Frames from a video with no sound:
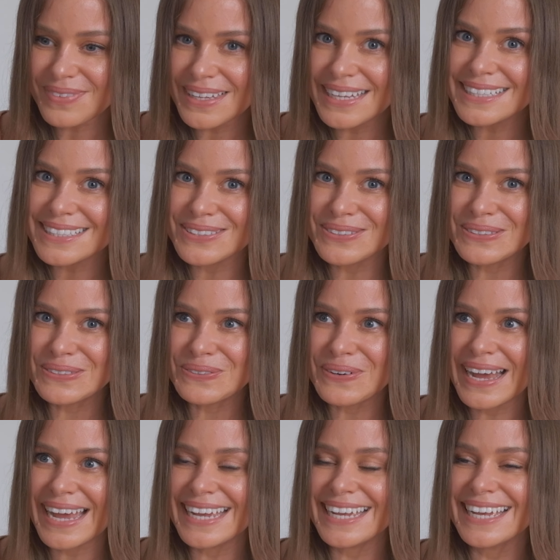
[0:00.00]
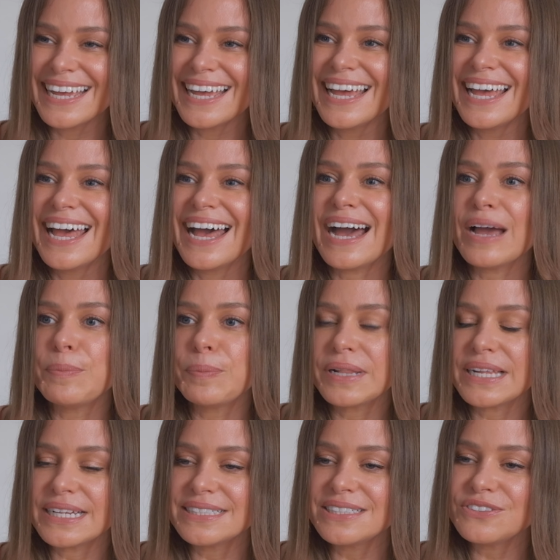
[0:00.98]
It's underway. I
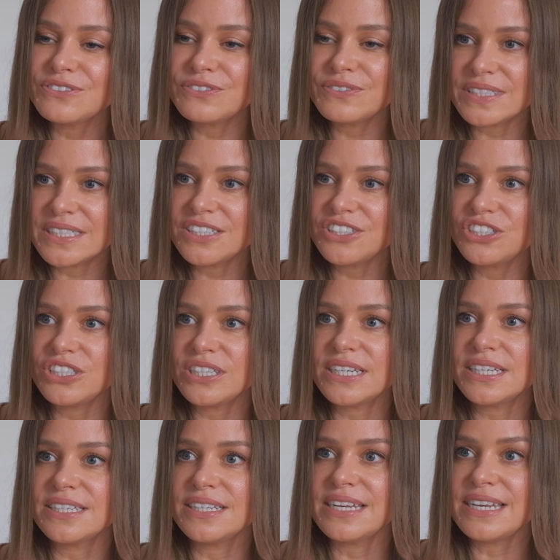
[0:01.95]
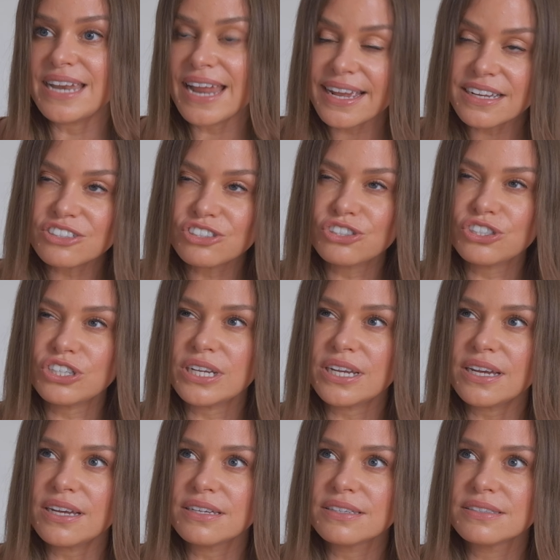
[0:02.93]
plan to finish it next
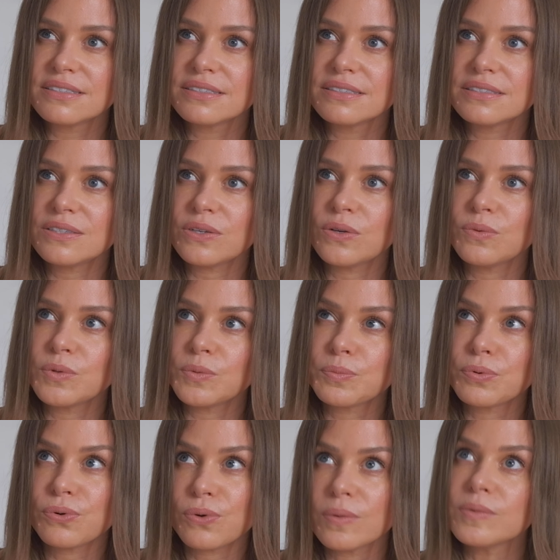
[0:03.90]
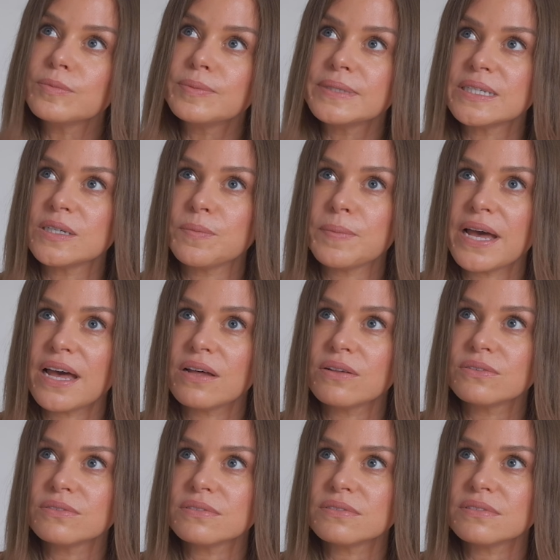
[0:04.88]
year, so it will probably come
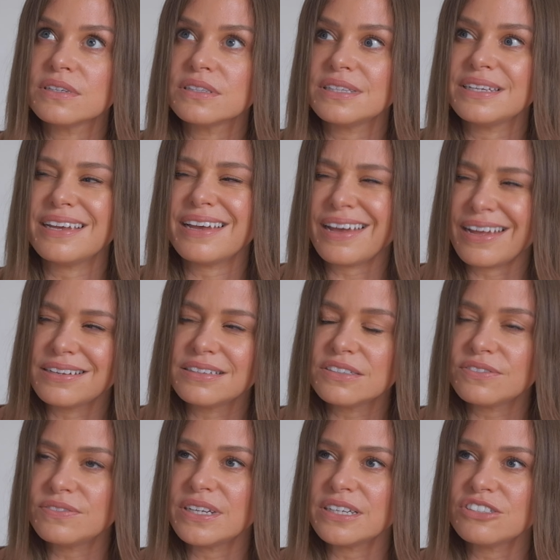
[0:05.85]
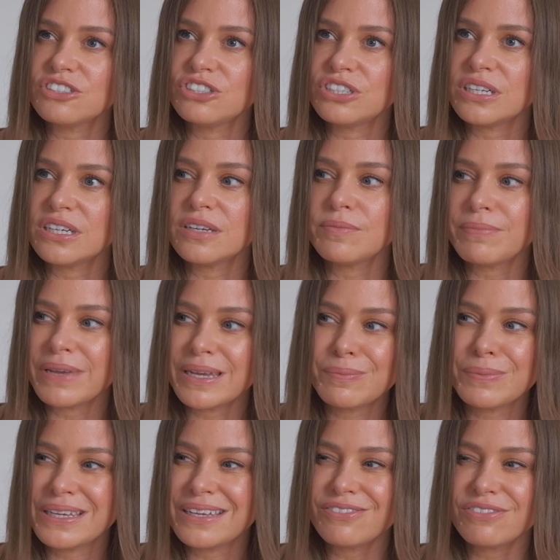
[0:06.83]
out at the end of next year,
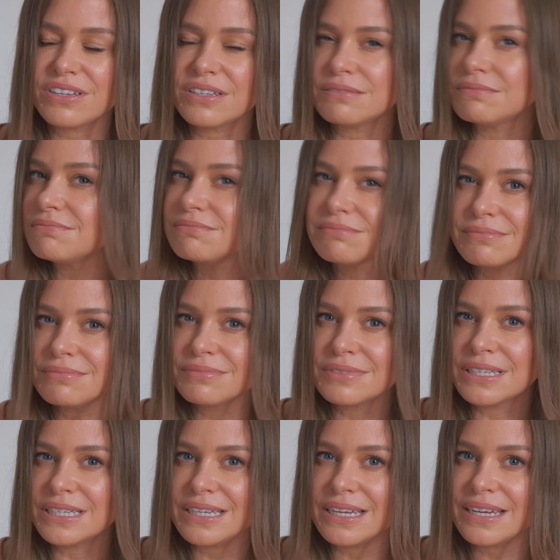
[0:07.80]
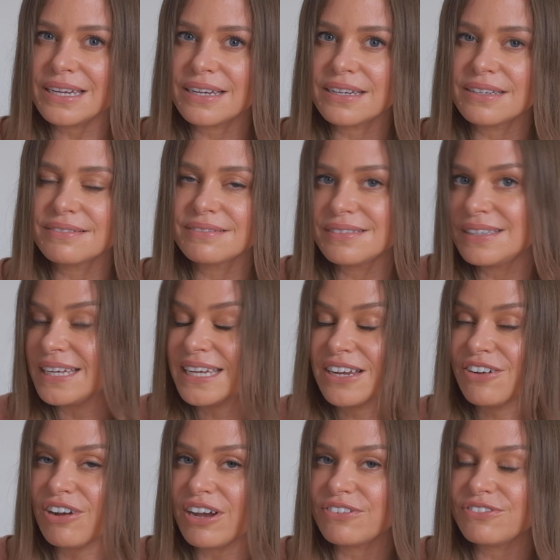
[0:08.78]
maybe even the year the
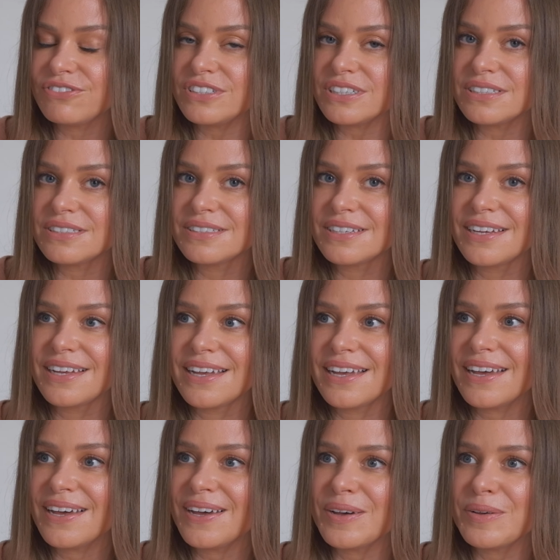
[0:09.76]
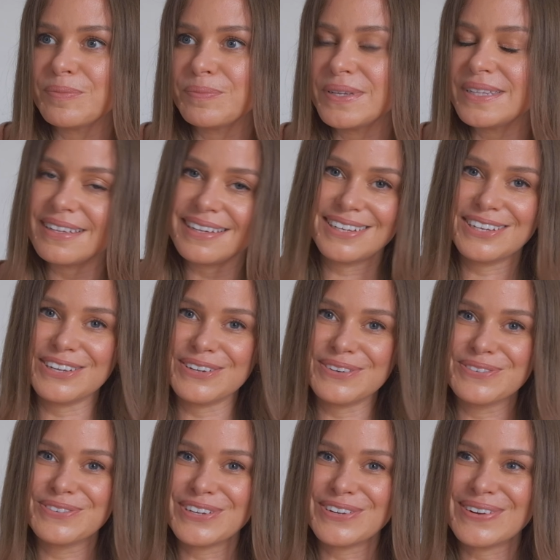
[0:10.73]
year after. Um, but thank
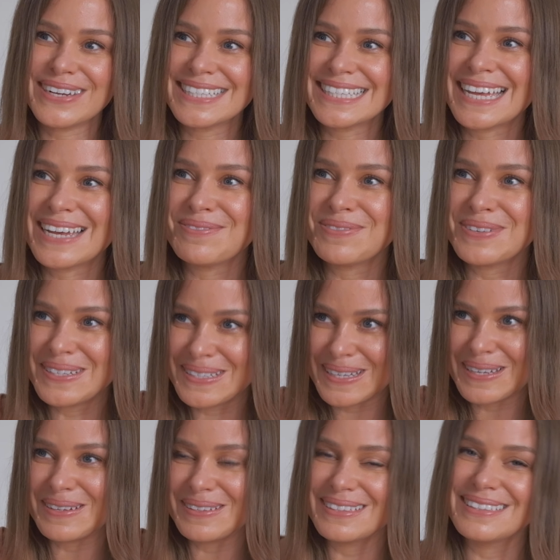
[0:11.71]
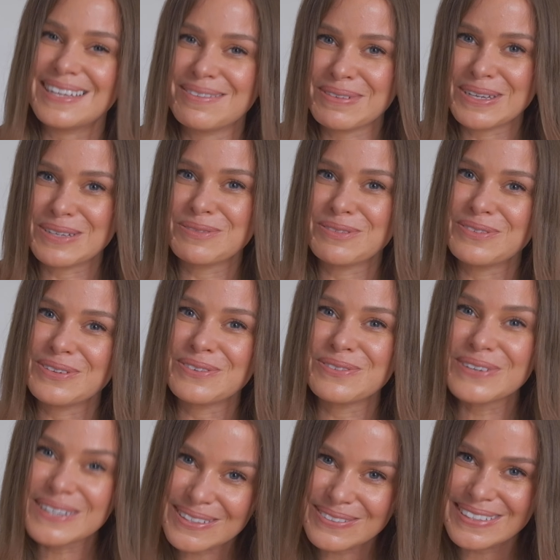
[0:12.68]
you for your excitement. That that makes me feel
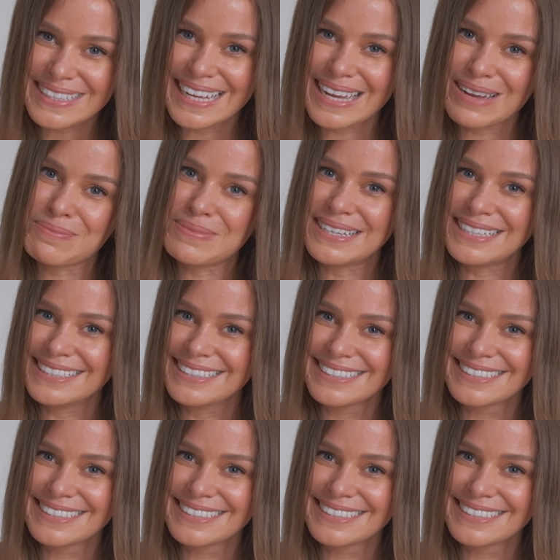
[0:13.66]
really really happy.